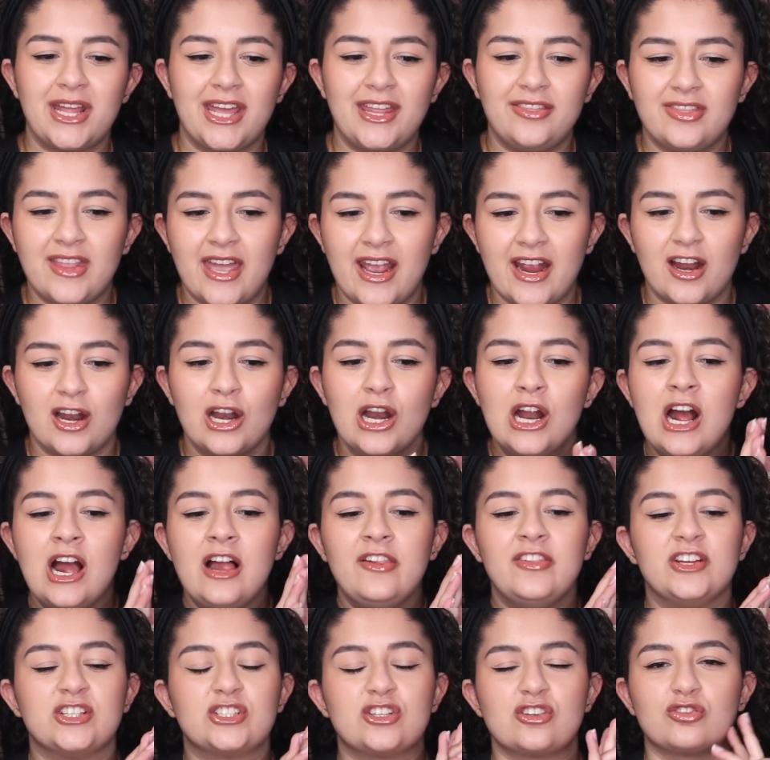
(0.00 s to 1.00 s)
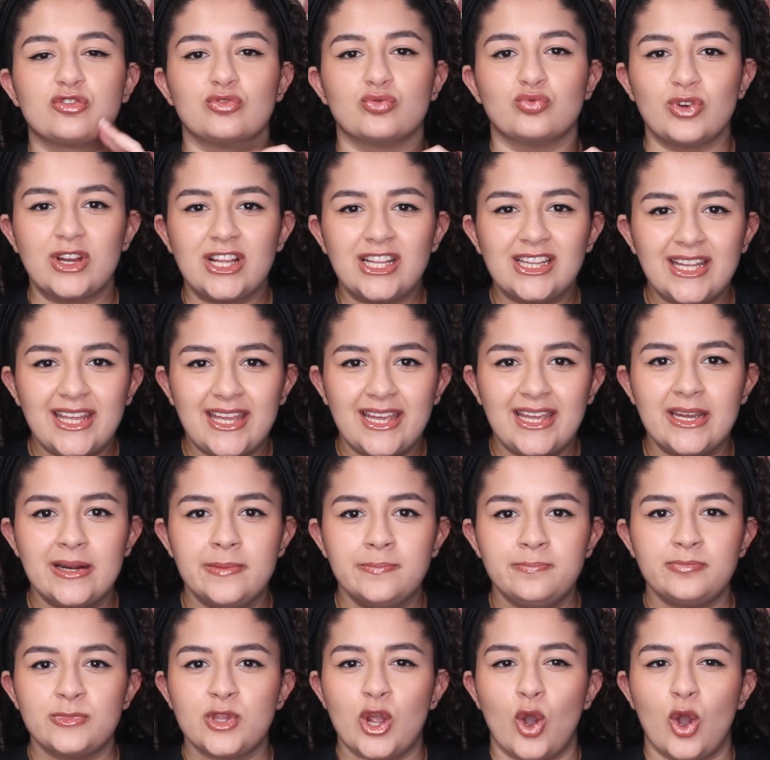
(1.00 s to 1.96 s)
in there that just really